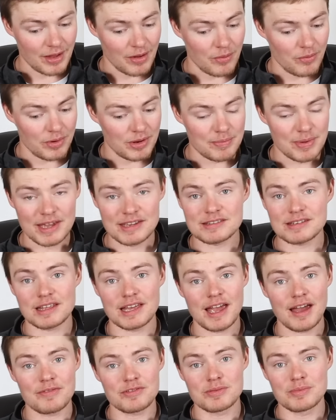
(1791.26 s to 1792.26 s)
we basically
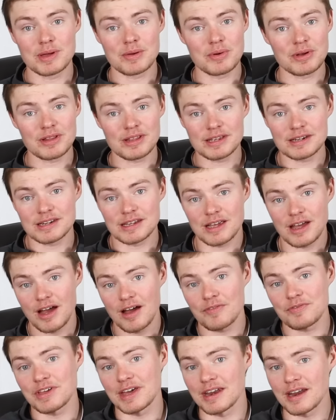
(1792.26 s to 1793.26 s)
have to be willing to
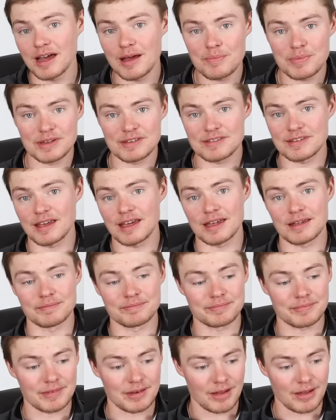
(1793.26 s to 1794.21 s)
cough that up and say,